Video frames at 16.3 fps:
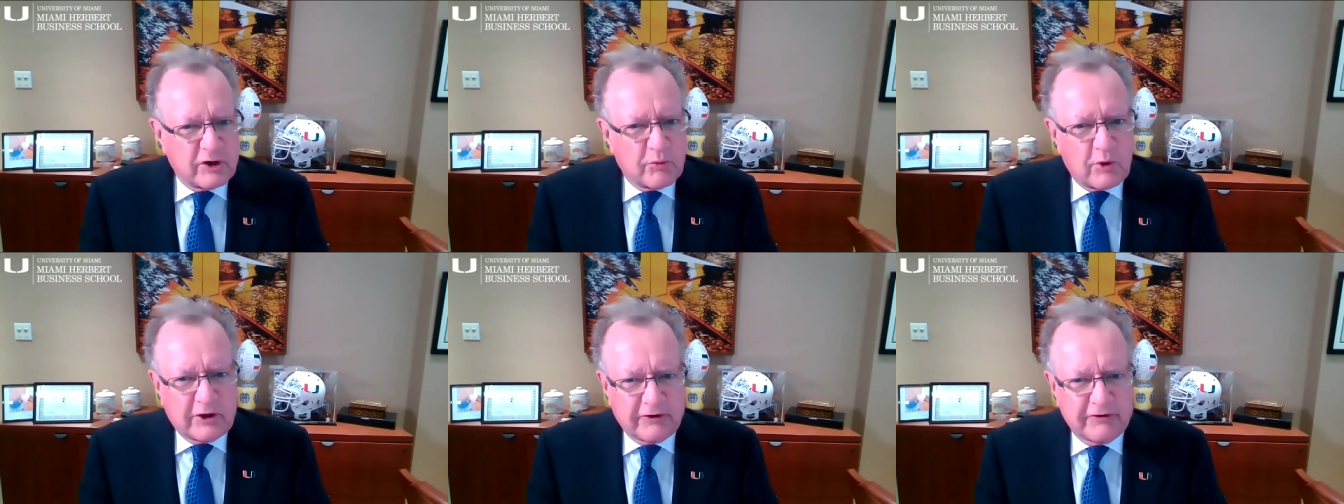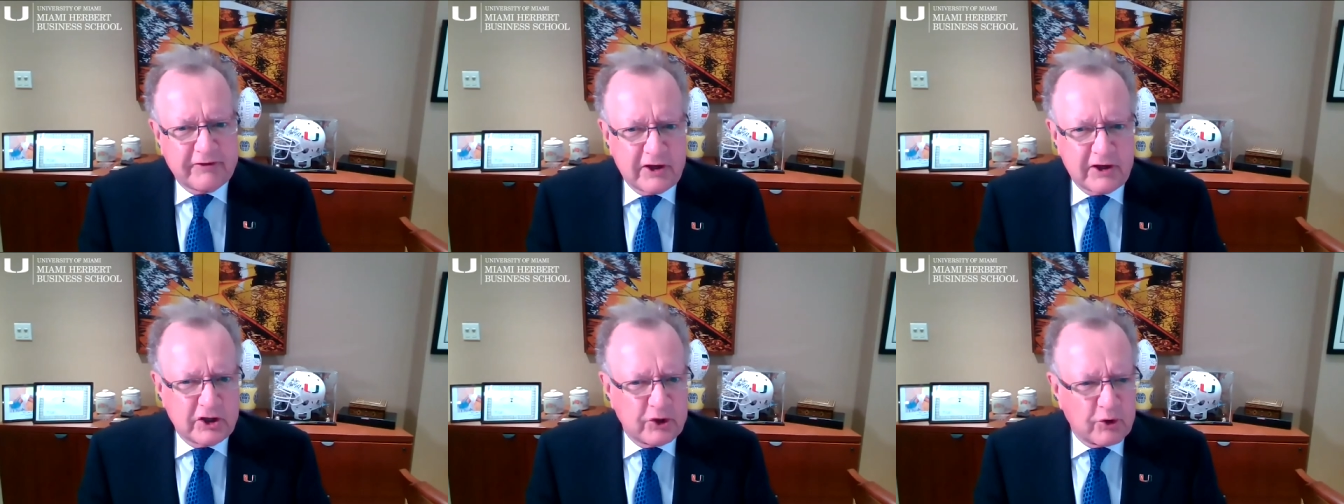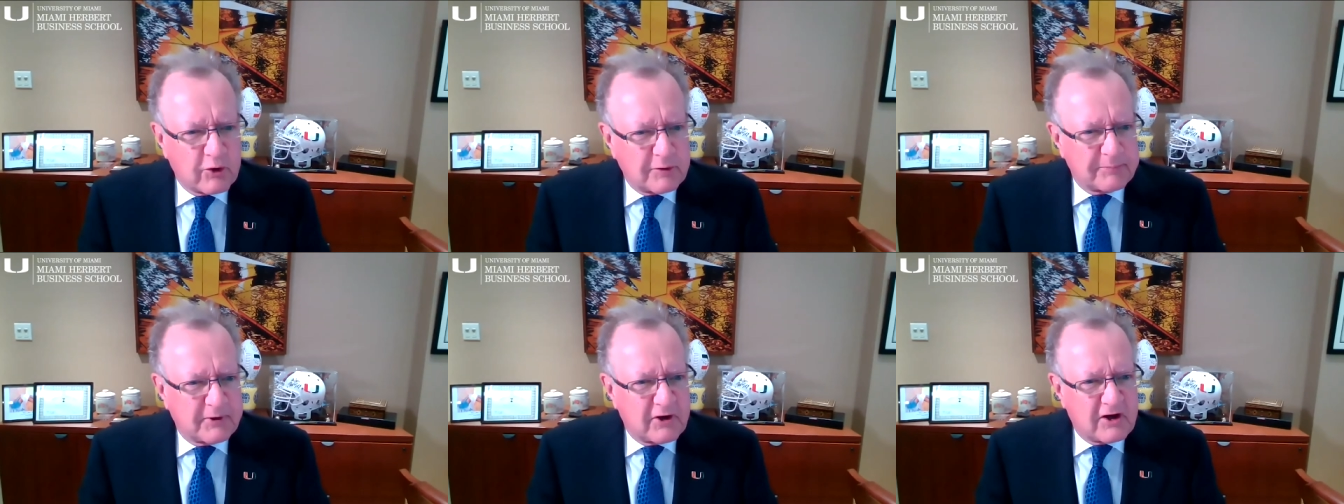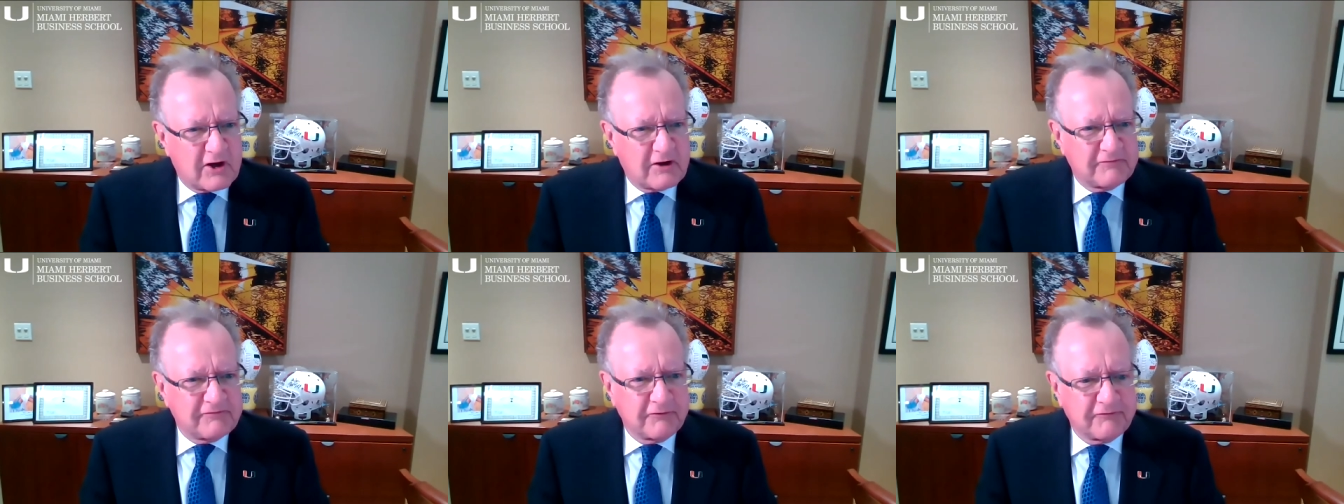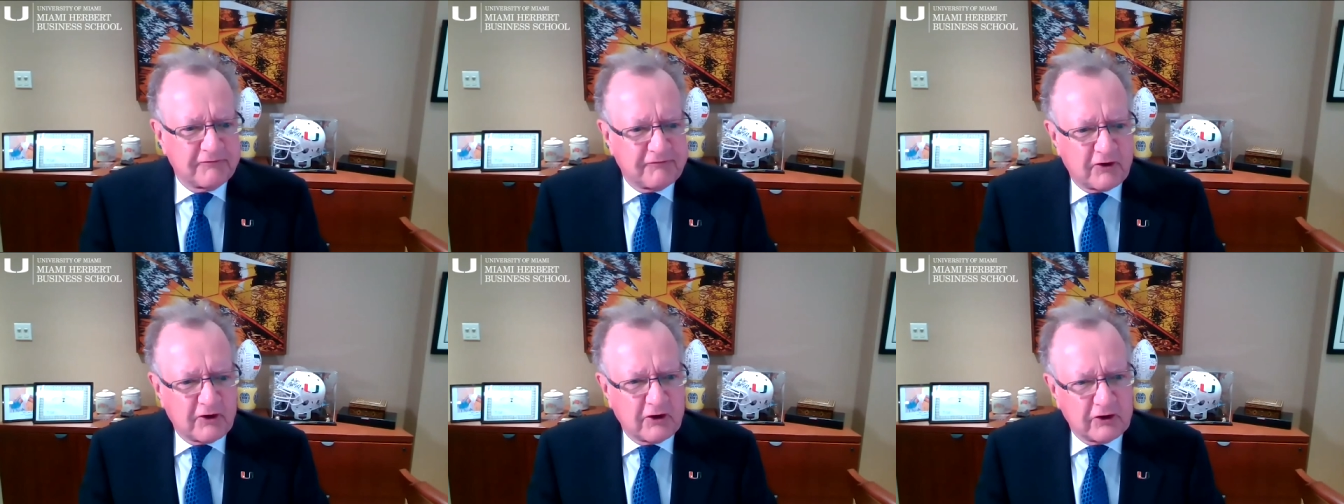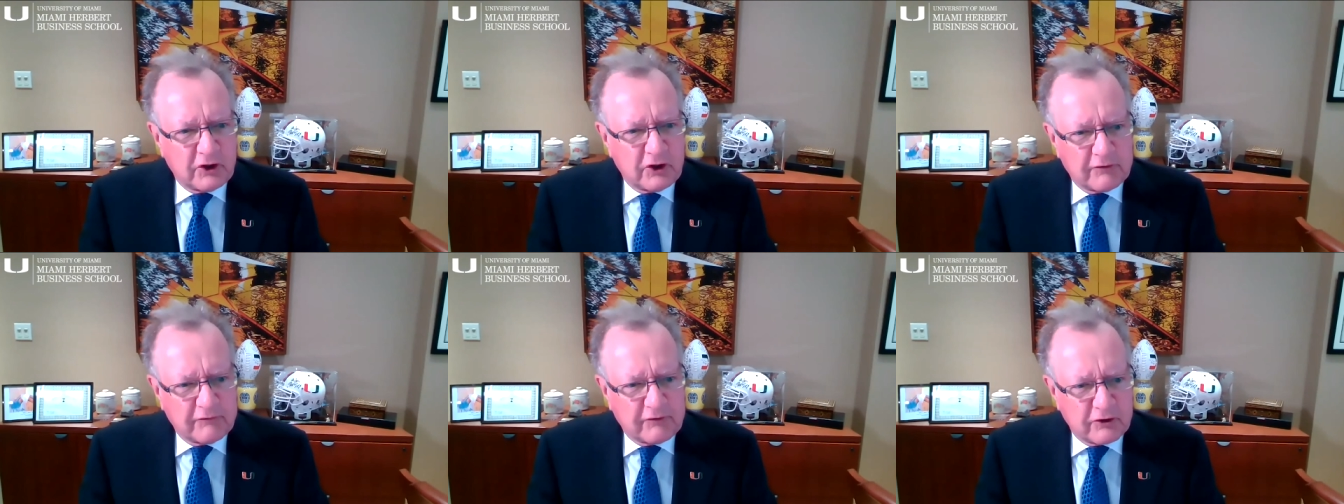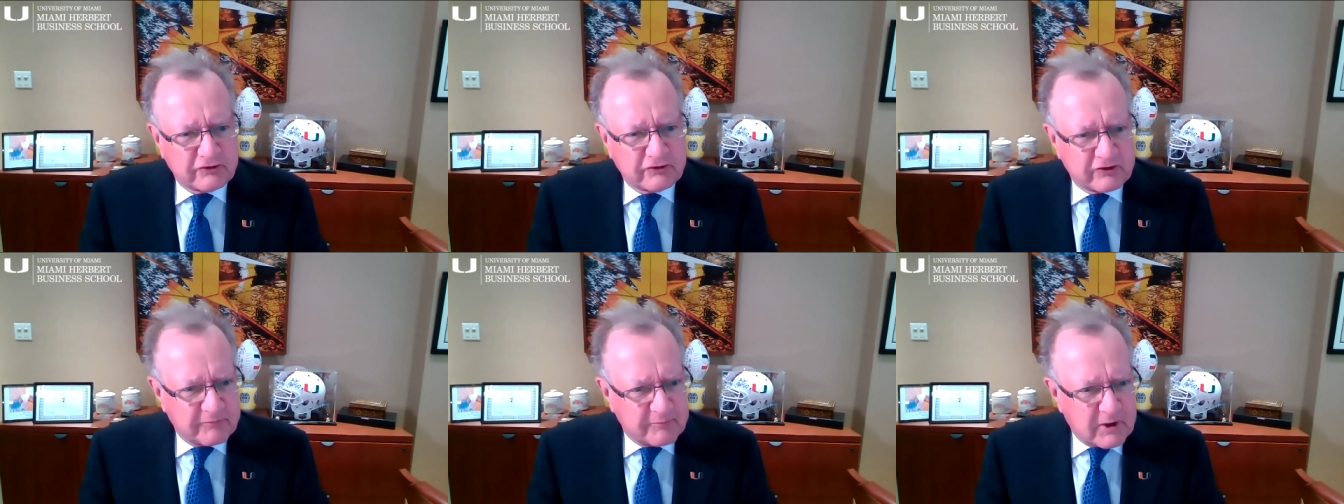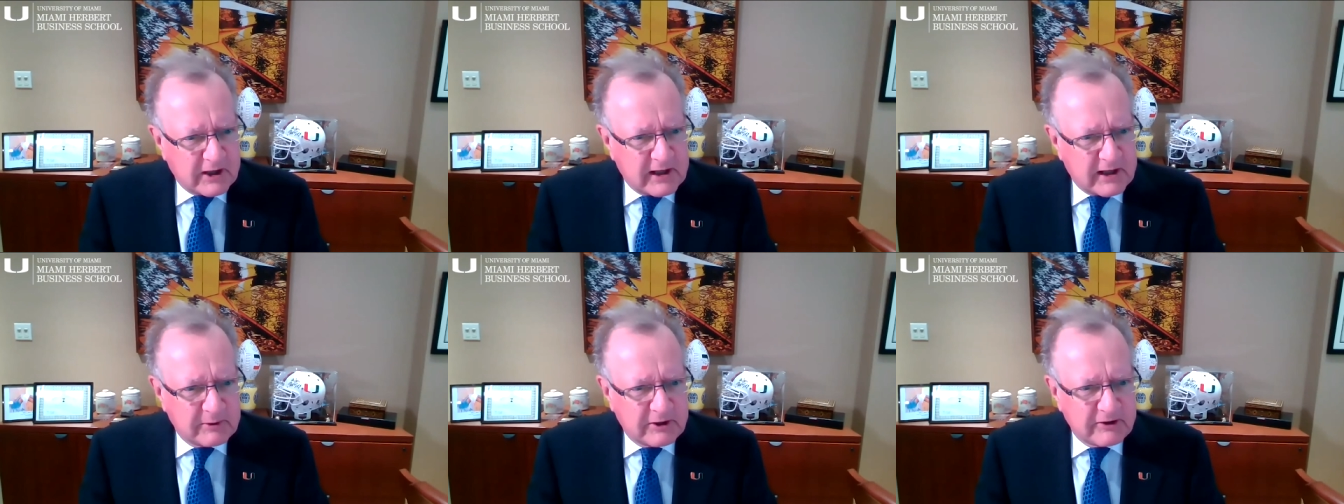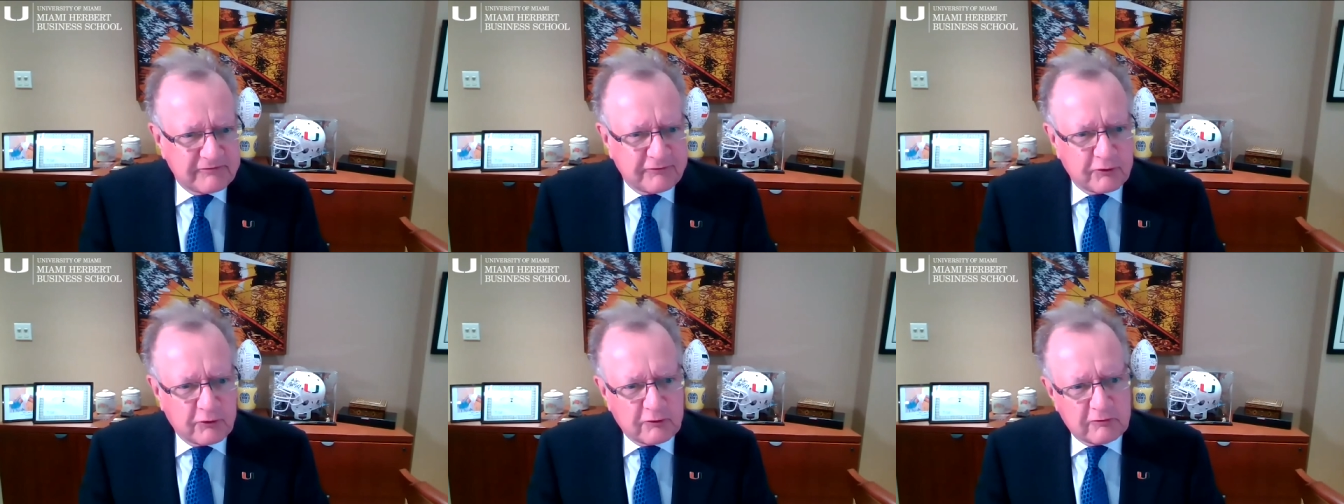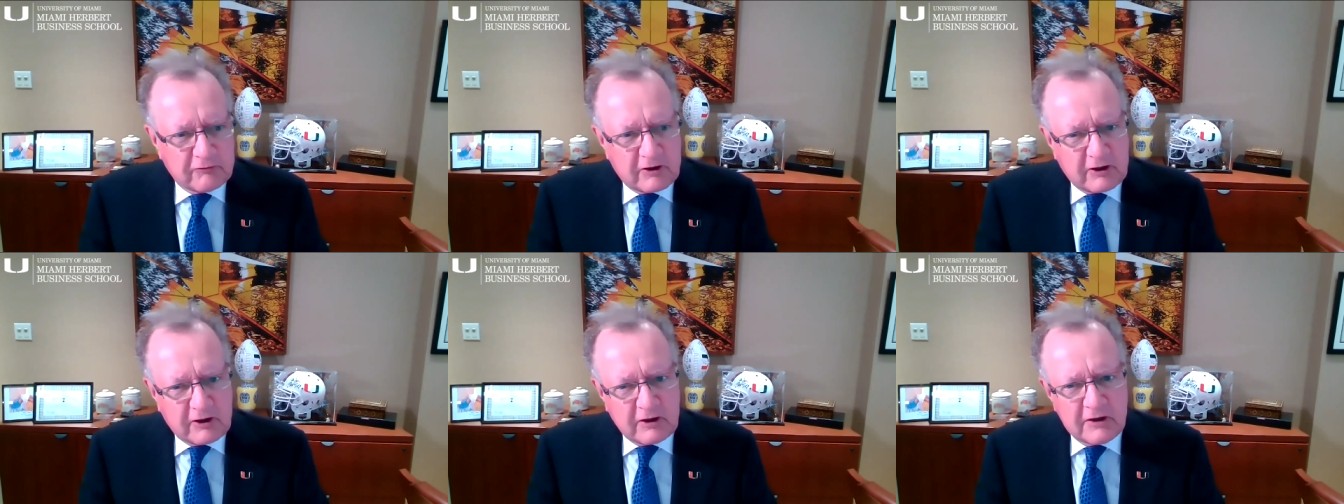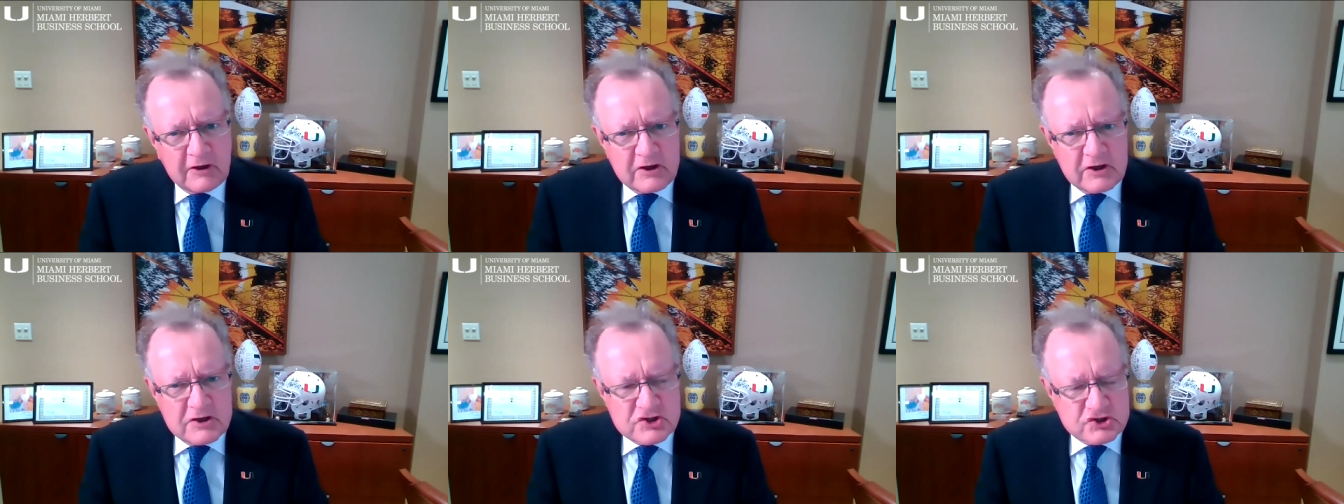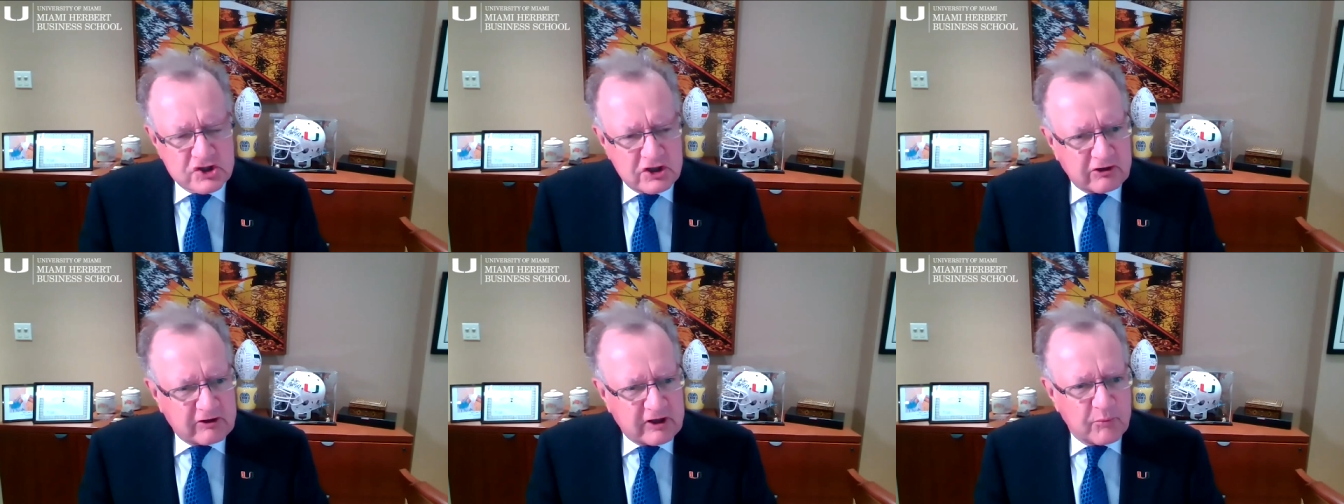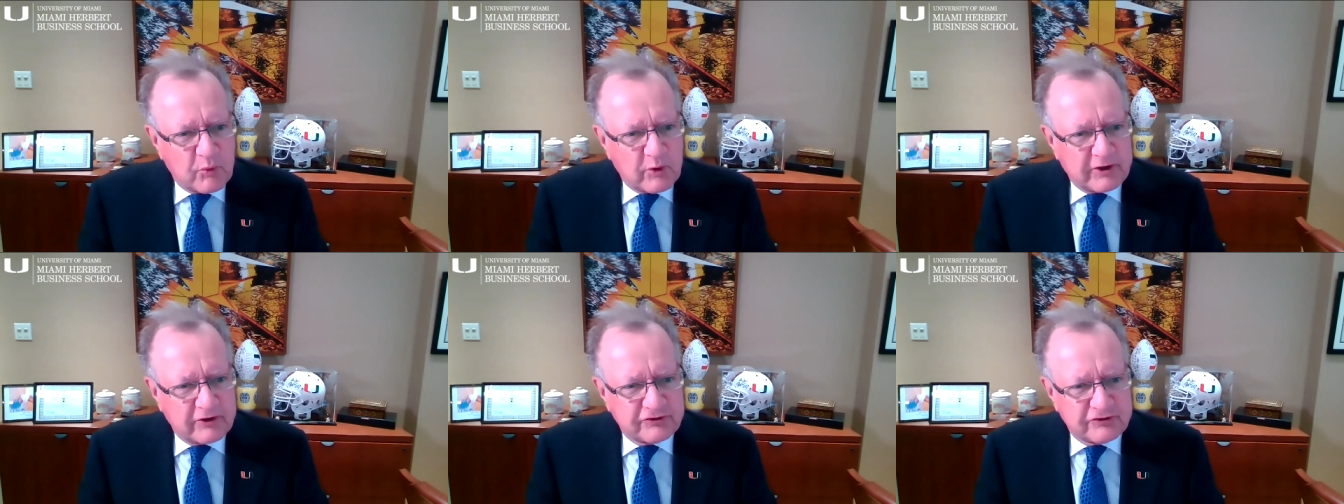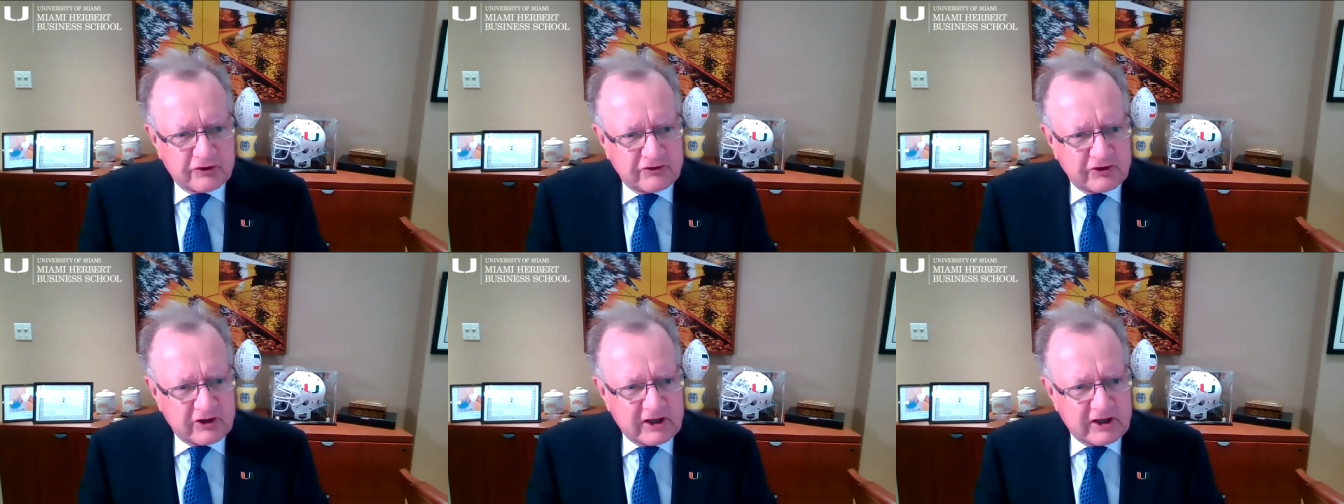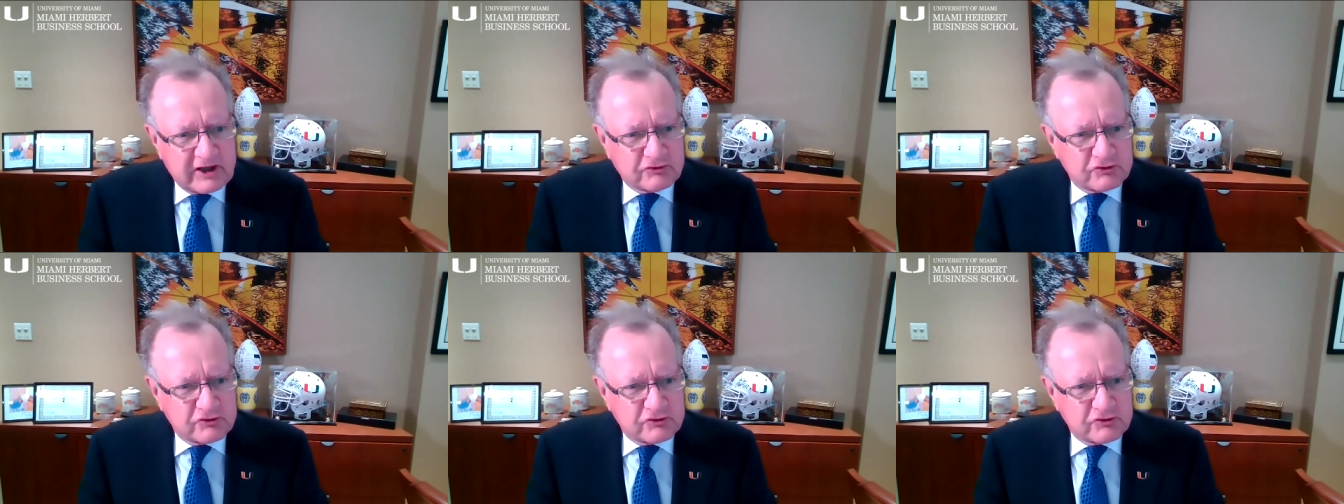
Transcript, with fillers: I want to thank you on behalf of the University of Miami for sharing with us today.